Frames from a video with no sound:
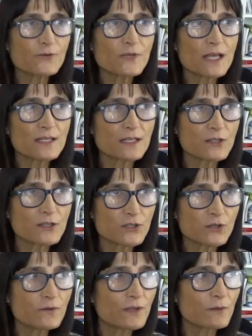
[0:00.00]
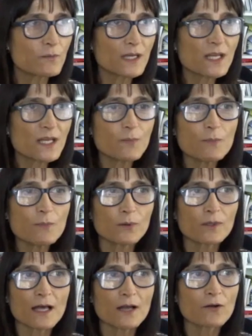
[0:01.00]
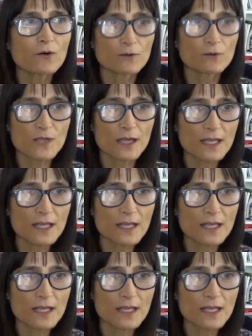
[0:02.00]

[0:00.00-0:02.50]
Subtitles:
it has shown that many people can go outside,